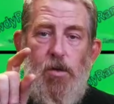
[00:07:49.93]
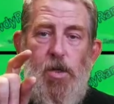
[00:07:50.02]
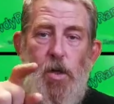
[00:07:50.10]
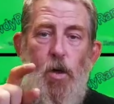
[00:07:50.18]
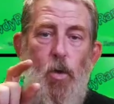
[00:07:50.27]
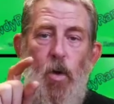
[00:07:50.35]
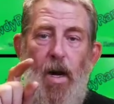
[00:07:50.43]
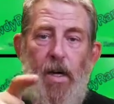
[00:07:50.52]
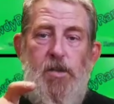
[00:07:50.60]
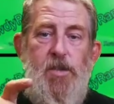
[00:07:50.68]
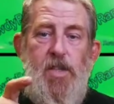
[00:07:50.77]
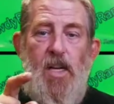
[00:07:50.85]
to
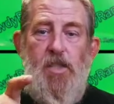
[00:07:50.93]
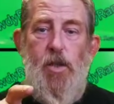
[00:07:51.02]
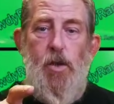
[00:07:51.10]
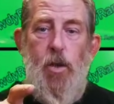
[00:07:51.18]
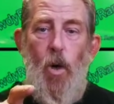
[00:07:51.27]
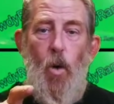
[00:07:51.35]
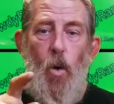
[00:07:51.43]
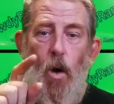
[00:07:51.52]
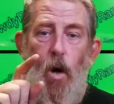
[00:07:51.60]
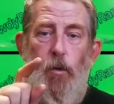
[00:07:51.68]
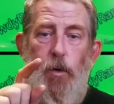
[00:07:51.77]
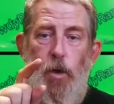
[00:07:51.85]
exercise control
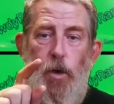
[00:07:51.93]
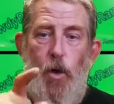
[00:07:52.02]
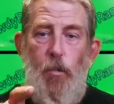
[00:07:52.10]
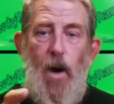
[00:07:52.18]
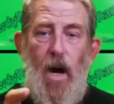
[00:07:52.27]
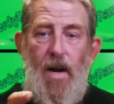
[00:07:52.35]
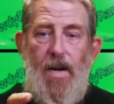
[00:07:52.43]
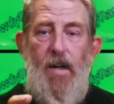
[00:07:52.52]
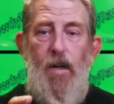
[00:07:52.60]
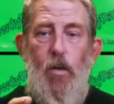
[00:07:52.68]
over your body,